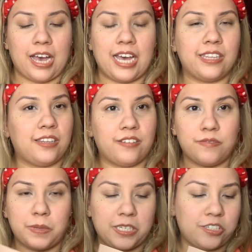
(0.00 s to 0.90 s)
I love
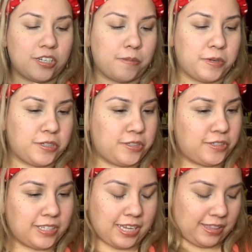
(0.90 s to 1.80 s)
my
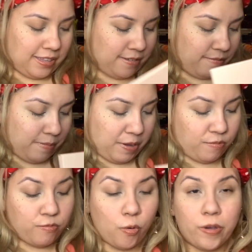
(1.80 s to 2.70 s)
shimmers, I love my
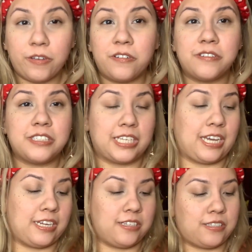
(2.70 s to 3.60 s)
foils, like
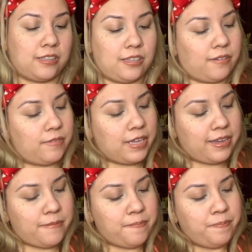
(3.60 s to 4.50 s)
I just love
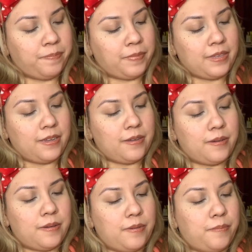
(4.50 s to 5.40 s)
that.
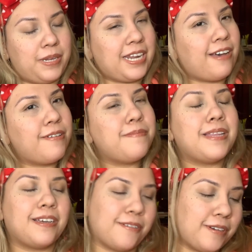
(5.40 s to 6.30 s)
But now I'm
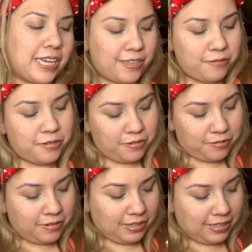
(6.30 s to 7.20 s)
like, okay, you
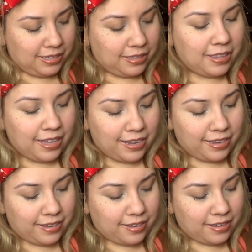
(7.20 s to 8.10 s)
do need,
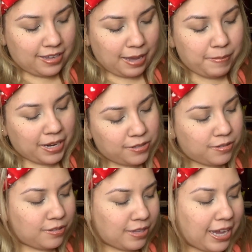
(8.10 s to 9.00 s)
like, I mean,
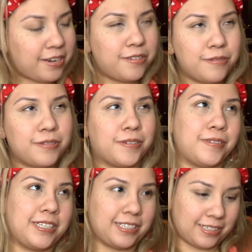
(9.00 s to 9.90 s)
I knew you
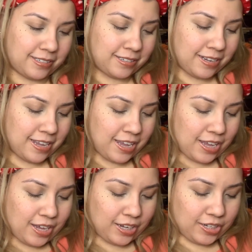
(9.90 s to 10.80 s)
needed
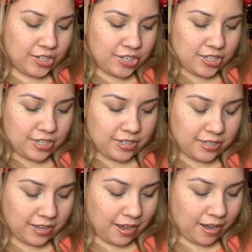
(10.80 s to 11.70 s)
good
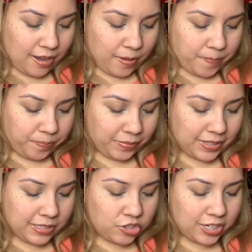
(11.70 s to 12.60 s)

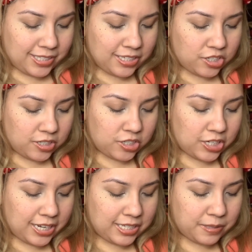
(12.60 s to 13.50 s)
transition
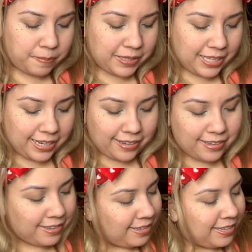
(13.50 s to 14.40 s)
shades, but like
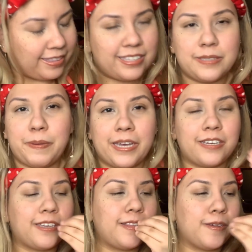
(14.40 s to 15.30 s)
this
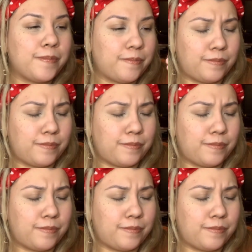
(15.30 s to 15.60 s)
palette